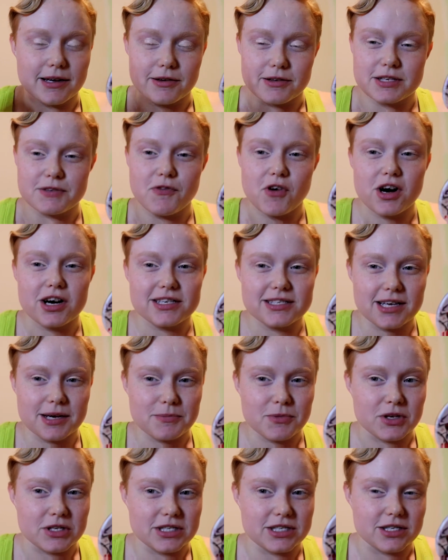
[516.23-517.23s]
as far as
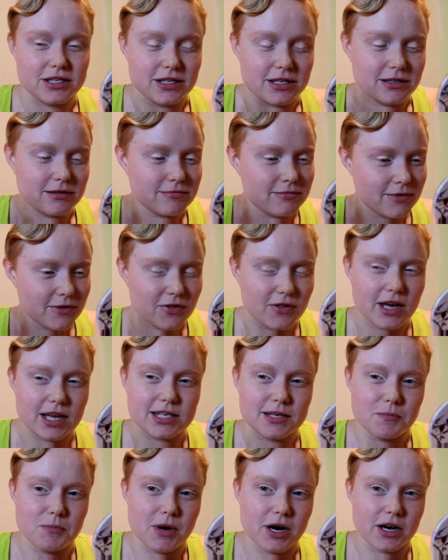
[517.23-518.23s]
I'm concerned,
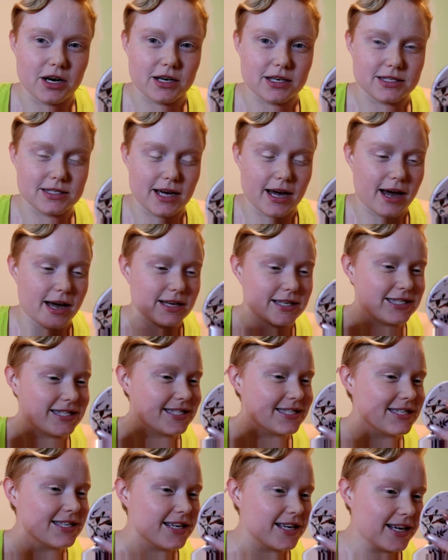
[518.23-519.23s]
that's America's ass.